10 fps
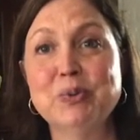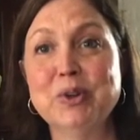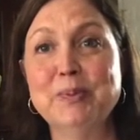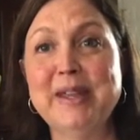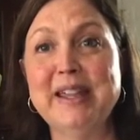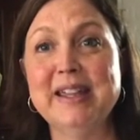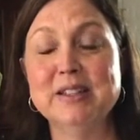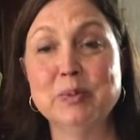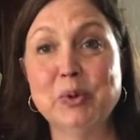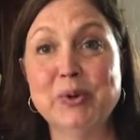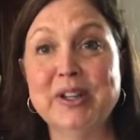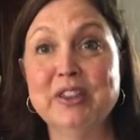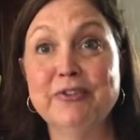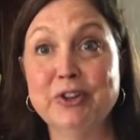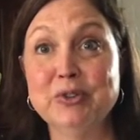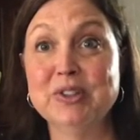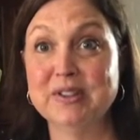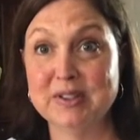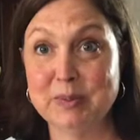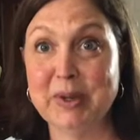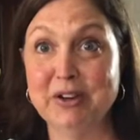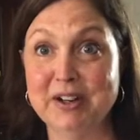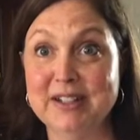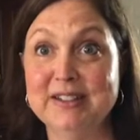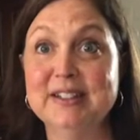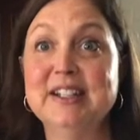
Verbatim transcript: we'll be exploring the fruits of the Spirit